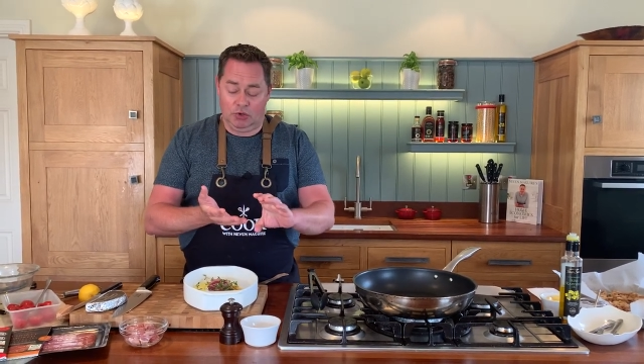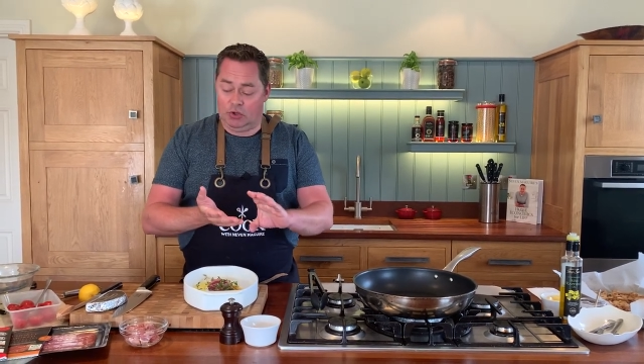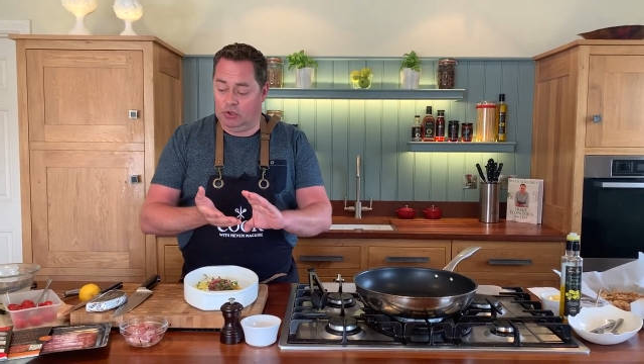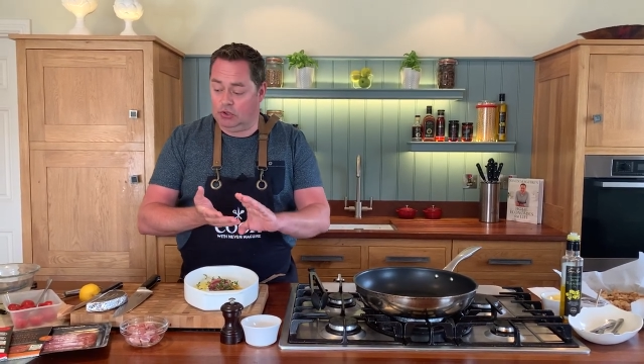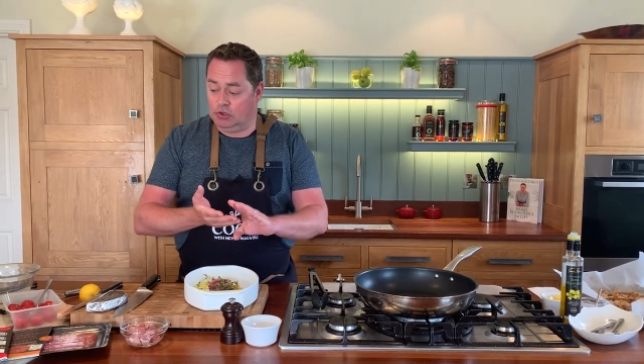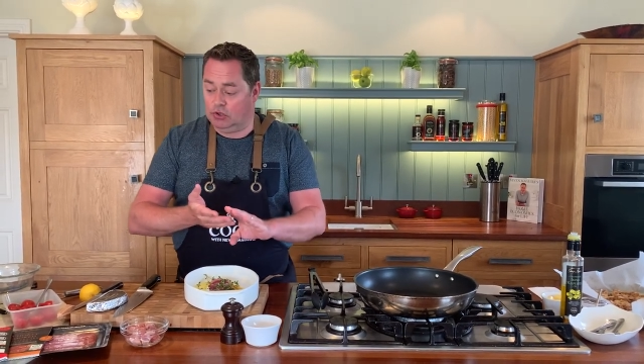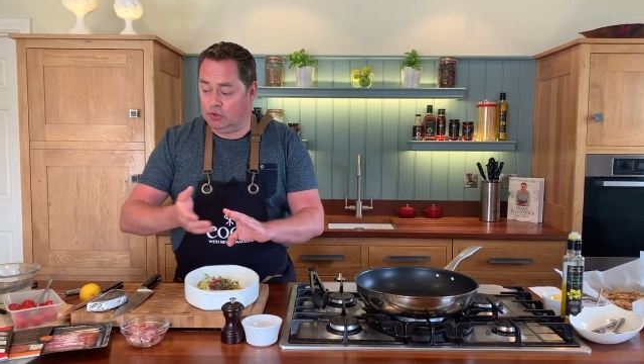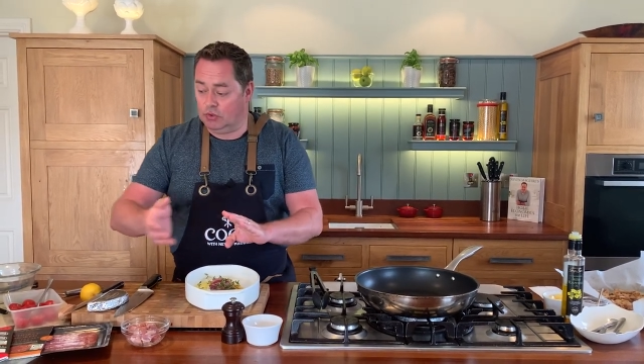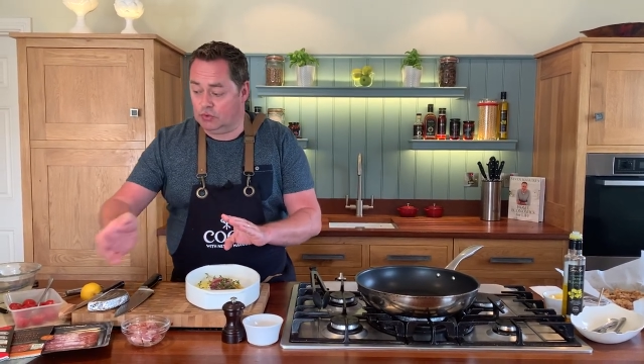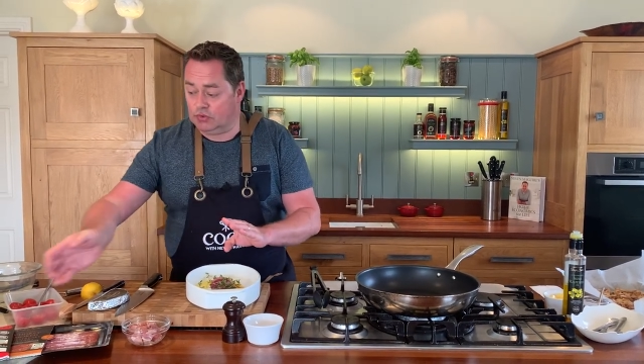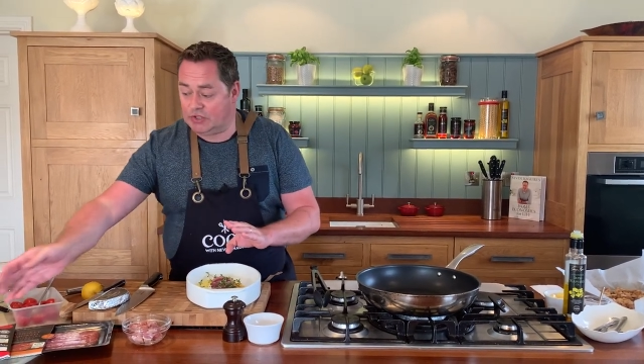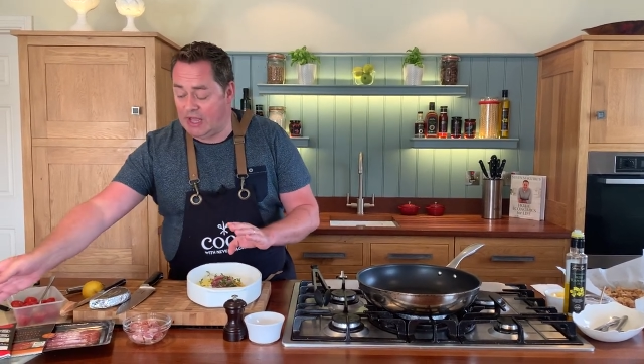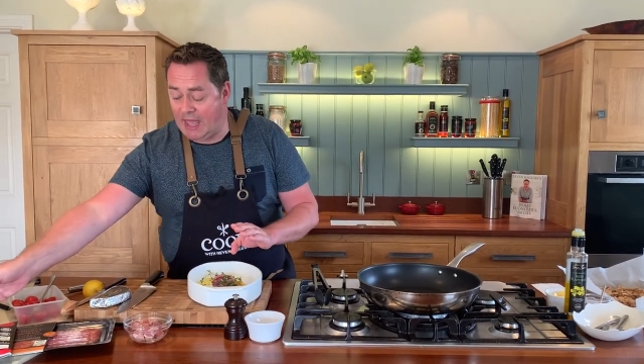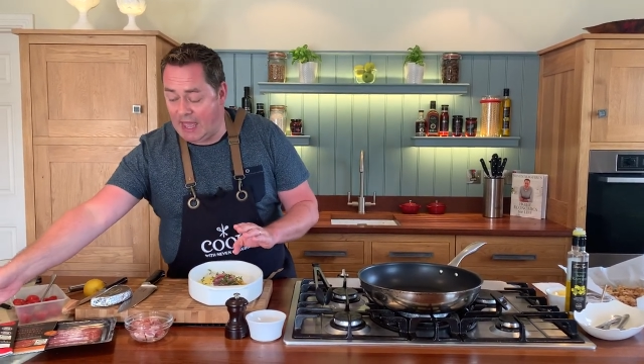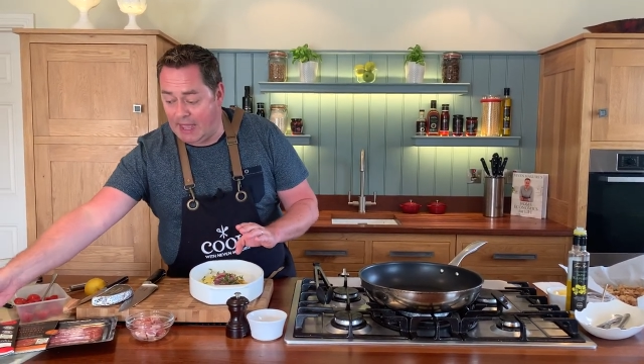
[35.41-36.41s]
can
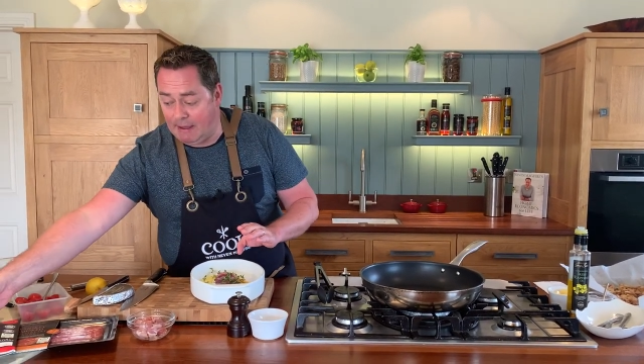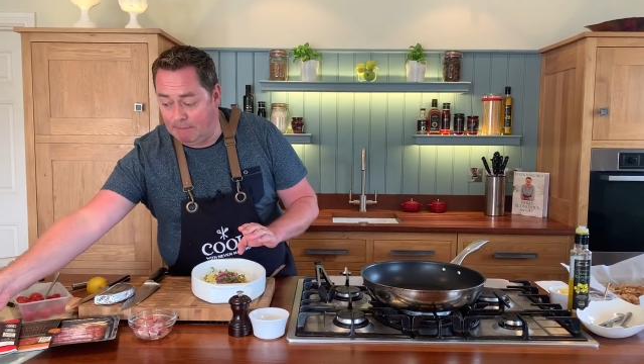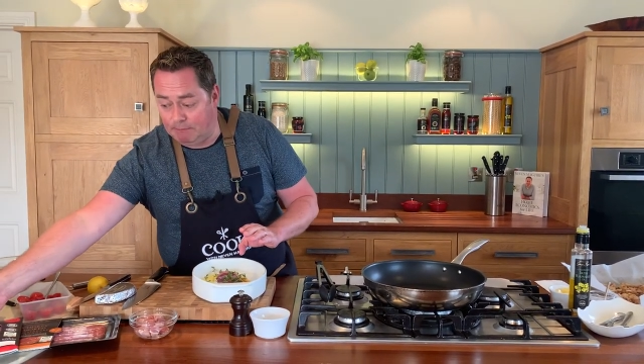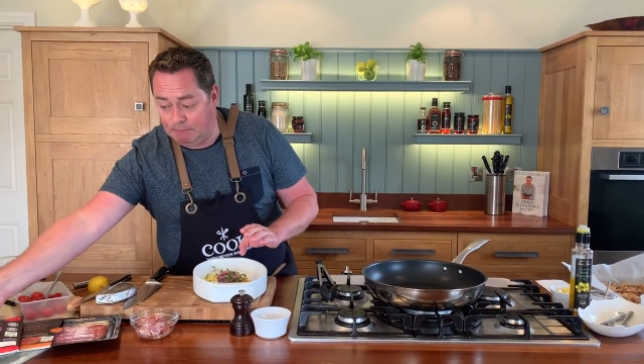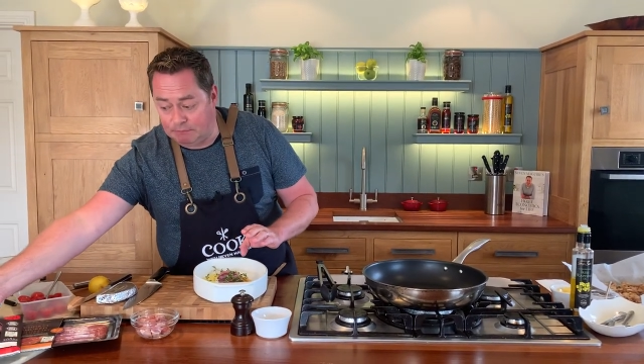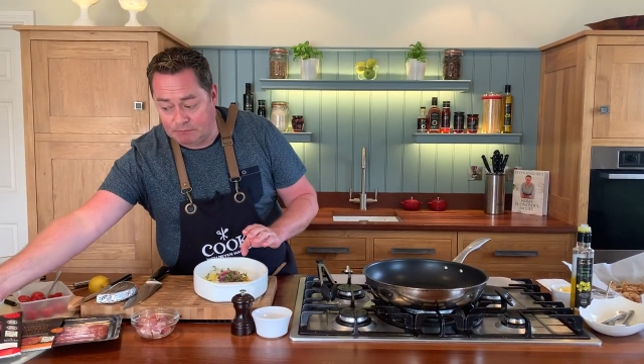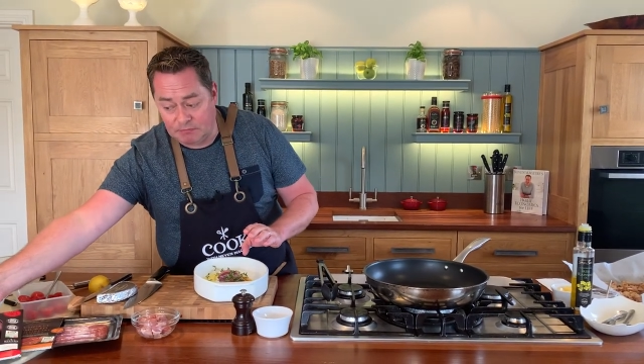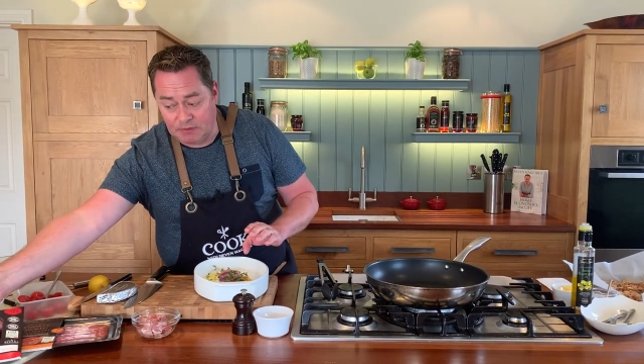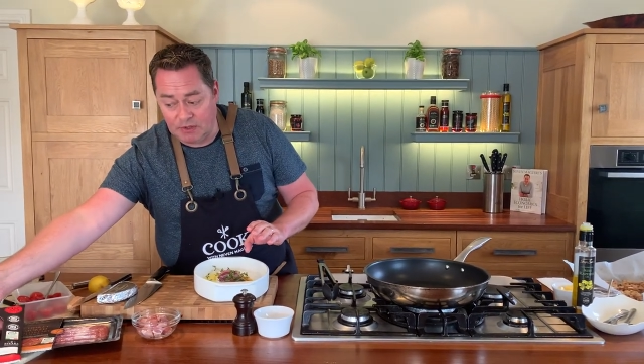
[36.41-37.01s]
use um,